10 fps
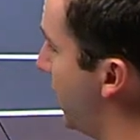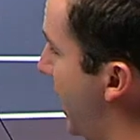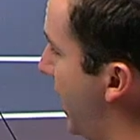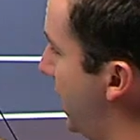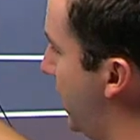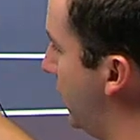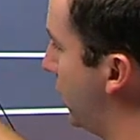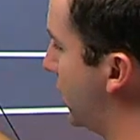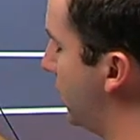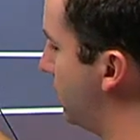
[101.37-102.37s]
to net, he
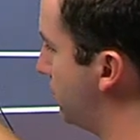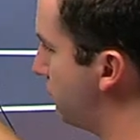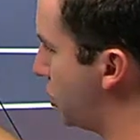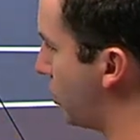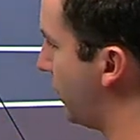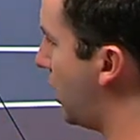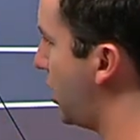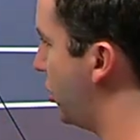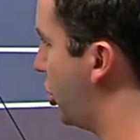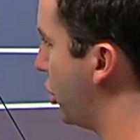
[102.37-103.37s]
looked sort of
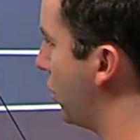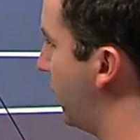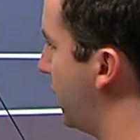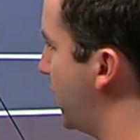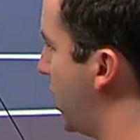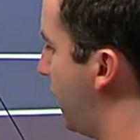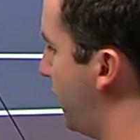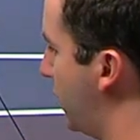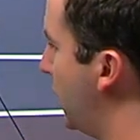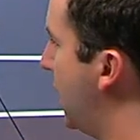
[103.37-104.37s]
unsure of himself
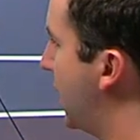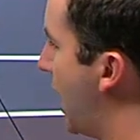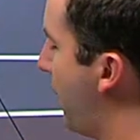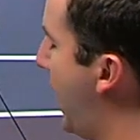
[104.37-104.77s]
and got